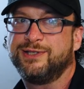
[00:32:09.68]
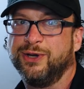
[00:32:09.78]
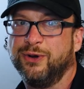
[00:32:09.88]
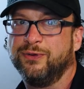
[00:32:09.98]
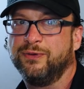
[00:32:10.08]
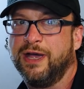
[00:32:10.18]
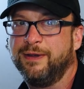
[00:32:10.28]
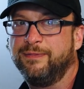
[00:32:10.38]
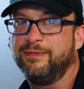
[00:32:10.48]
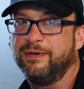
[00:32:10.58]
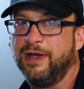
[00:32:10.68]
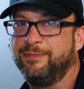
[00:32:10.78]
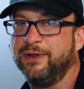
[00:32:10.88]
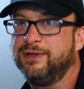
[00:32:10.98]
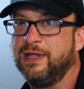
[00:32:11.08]
So I
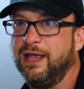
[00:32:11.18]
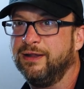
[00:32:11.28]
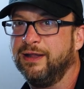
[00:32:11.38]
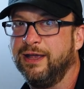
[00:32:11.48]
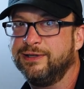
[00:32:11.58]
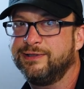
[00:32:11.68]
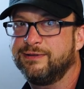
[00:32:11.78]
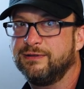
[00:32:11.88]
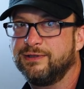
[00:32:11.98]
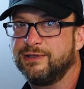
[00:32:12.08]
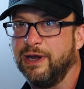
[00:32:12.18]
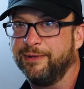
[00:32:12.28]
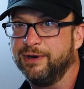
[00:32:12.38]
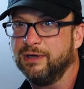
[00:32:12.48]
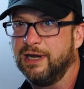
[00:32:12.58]
built that last
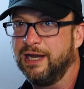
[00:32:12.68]
summer.